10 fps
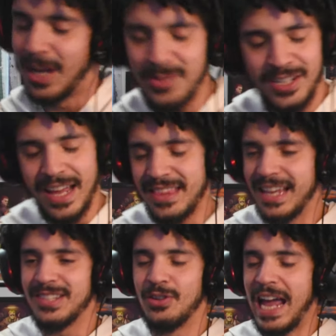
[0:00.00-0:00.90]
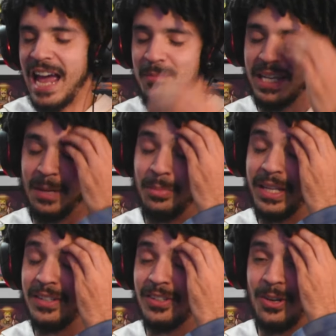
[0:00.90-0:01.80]
I'm sure that thing is gonna have me in a
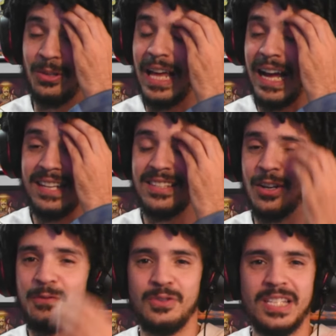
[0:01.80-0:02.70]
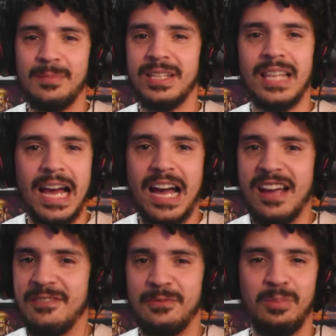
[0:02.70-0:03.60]
blender, no lie. So if you see me
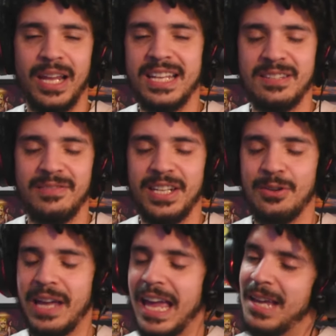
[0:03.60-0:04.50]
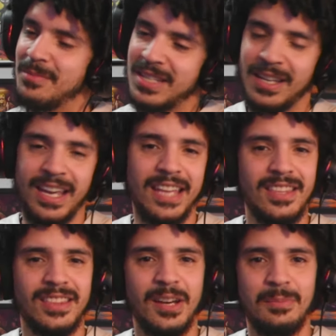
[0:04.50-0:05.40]
live playing some video games,
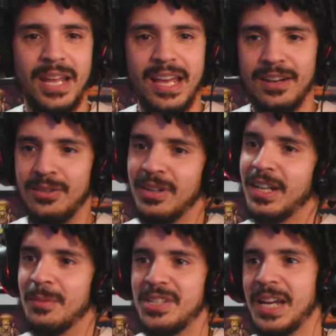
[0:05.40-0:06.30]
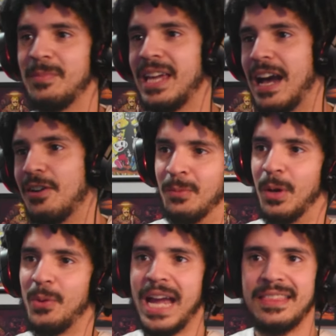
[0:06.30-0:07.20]
hit the thumbnail, come check me out.
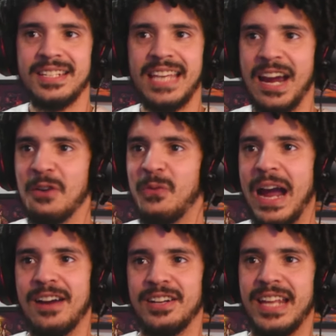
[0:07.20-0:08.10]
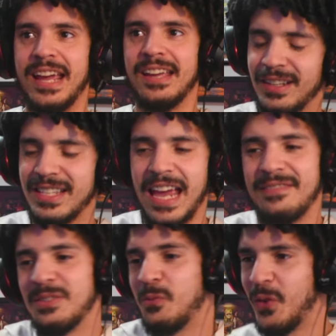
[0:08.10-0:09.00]
But we got the Terrifier today. Let's
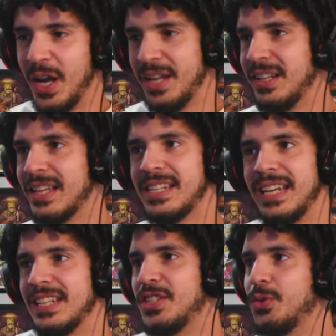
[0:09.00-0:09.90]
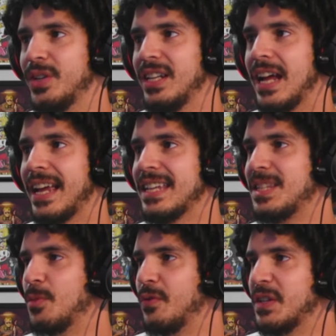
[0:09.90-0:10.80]
have some fun. Let's get into it. I guess
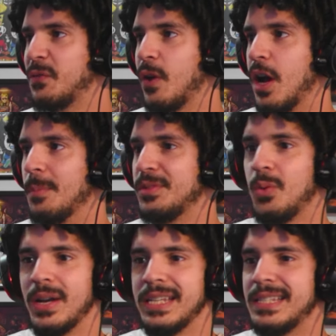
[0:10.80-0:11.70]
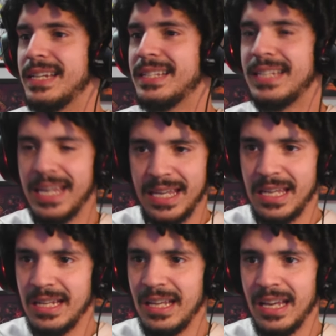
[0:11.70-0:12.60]
the movie's from
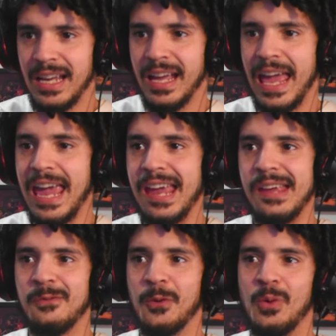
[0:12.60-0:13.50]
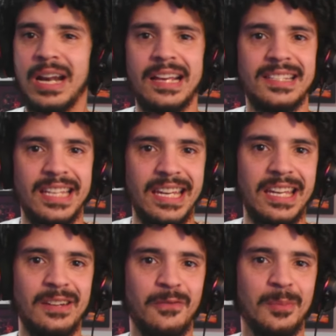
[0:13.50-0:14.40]
2016, and from what I've
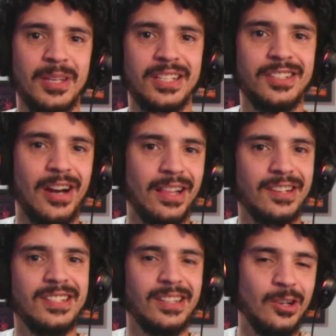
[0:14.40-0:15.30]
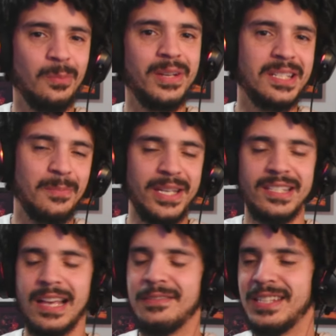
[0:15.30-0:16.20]
seen from the trailers, the little bits and
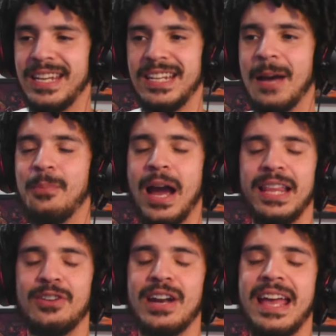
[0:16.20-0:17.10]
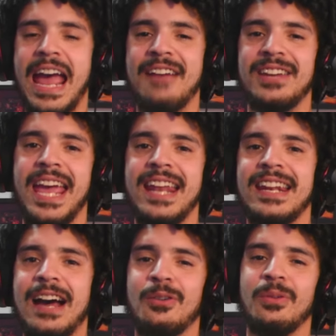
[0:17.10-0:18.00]
pieces I've seen, I'm probably gonna have to
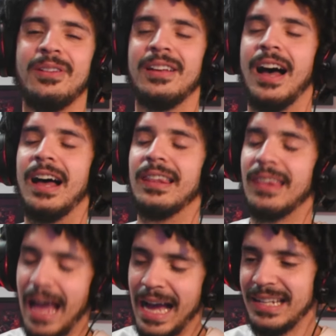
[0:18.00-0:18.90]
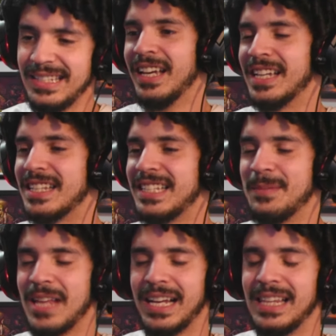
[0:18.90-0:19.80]
edit out a lot because it
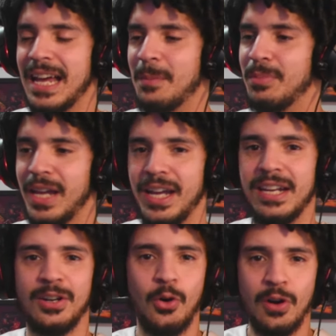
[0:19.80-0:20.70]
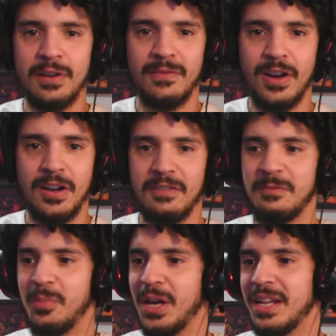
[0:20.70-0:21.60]
seems like a lot of blood and gore
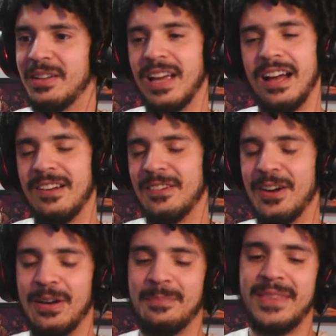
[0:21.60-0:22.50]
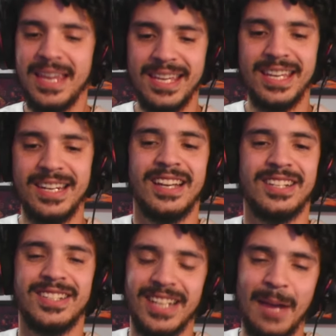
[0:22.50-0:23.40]
involved. But I don't know, I'm thinking,
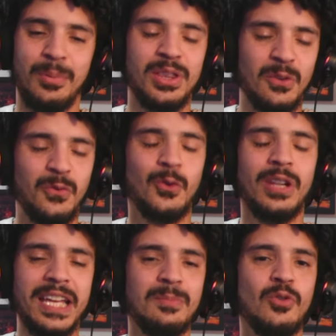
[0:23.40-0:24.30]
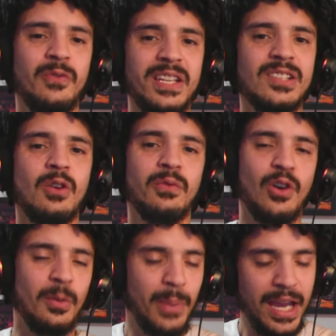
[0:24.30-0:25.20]
should I put the full length movies
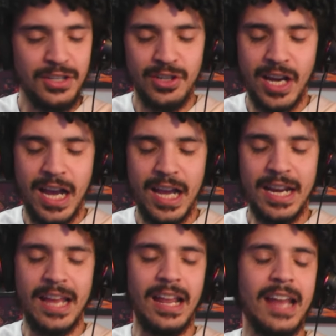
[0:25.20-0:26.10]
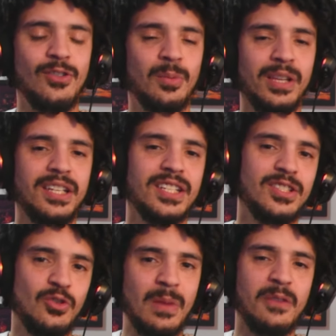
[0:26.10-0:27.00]
over on Patreon? I normally
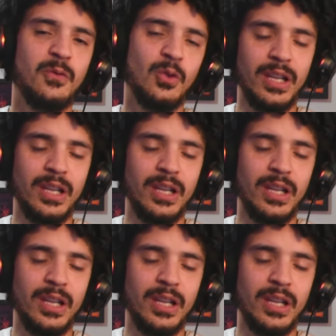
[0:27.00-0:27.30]
just do my full